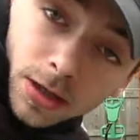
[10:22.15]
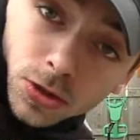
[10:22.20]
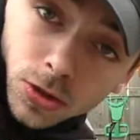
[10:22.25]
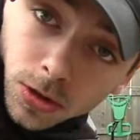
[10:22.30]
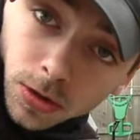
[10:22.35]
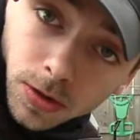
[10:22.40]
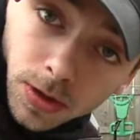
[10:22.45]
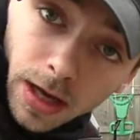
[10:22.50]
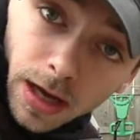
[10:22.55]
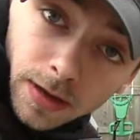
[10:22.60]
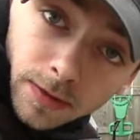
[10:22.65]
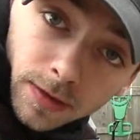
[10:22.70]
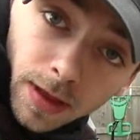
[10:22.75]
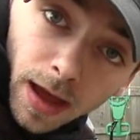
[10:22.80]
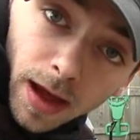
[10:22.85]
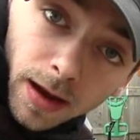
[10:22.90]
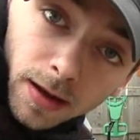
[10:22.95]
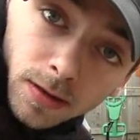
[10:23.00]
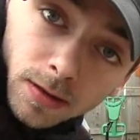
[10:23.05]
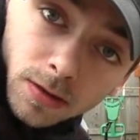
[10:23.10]
I can show you guys
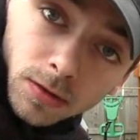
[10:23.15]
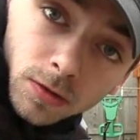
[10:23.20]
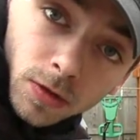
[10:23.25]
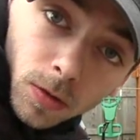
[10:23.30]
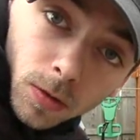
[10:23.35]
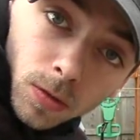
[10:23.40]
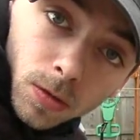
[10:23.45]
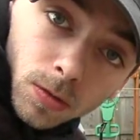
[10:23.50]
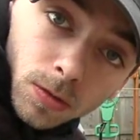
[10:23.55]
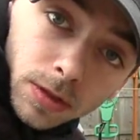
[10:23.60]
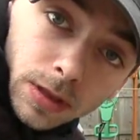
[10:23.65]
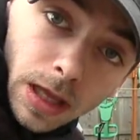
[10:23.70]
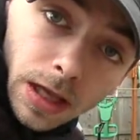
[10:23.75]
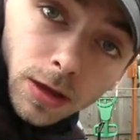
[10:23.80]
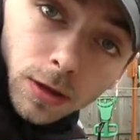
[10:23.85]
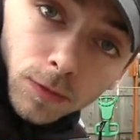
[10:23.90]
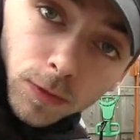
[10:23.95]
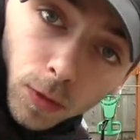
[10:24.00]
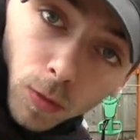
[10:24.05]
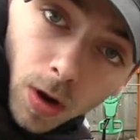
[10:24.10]
that. So
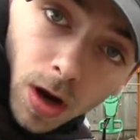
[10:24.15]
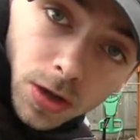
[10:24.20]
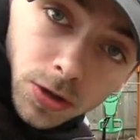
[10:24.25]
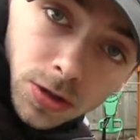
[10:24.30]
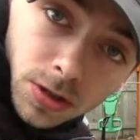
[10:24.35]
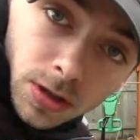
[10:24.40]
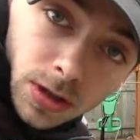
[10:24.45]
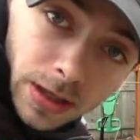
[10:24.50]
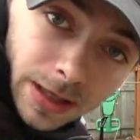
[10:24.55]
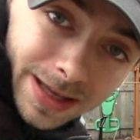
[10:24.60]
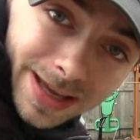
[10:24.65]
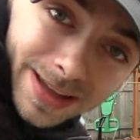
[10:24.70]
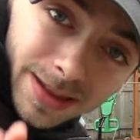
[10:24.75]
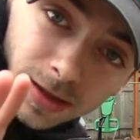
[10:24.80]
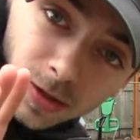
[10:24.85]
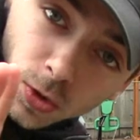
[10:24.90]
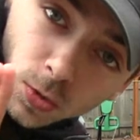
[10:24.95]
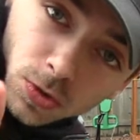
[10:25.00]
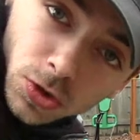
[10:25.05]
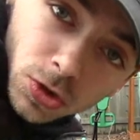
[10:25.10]
thank you for watching.
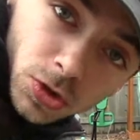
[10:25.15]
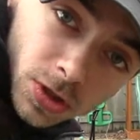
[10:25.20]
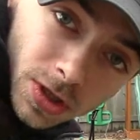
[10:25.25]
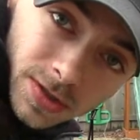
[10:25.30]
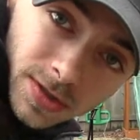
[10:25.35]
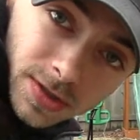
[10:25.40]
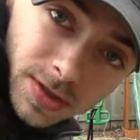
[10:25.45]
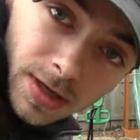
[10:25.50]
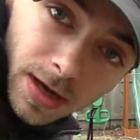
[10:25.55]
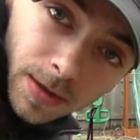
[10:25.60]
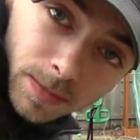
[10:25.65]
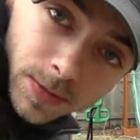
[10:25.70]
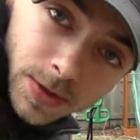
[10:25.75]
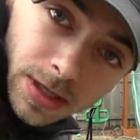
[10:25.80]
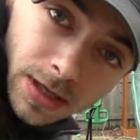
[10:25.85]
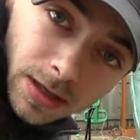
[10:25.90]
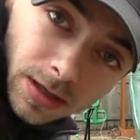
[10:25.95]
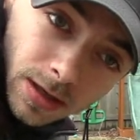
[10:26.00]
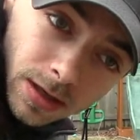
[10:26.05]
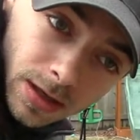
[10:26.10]
Again, this was just an
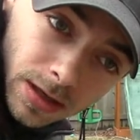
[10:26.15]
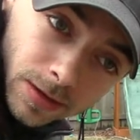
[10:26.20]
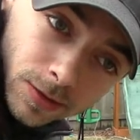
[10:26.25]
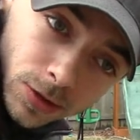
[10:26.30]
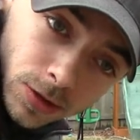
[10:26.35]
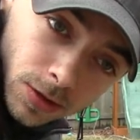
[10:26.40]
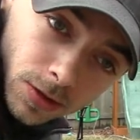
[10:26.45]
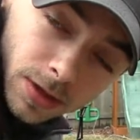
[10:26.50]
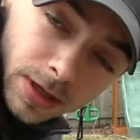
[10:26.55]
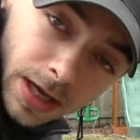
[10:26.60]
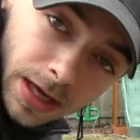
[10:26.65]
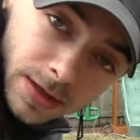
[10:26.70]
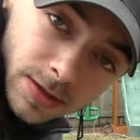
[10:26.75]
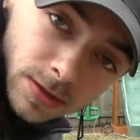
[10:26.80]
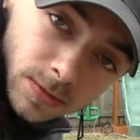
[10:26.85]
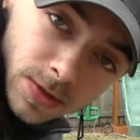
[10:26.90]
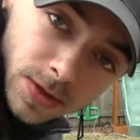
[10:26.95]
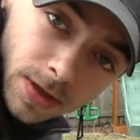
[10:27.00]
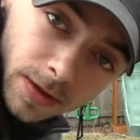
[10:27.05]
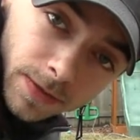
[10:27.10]
update, and I was showing you
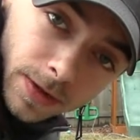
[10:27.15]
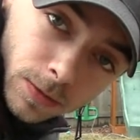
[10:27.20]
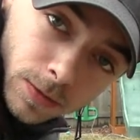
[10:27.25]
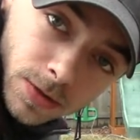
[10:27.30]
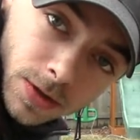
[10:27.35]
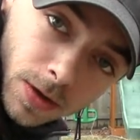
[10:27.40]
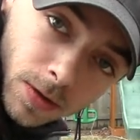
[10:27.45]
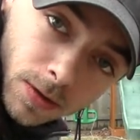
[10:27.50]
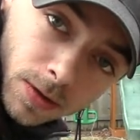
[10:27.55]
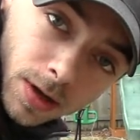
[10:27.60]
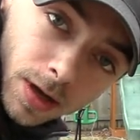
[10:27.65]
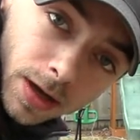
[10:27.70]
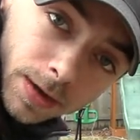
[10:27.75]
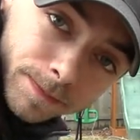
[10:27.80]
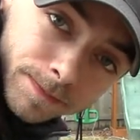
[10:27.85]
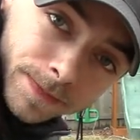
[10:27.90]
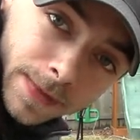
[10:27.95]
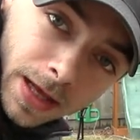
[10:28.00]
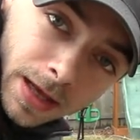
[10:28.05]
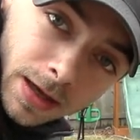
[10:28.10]
guys some stuff that was going on.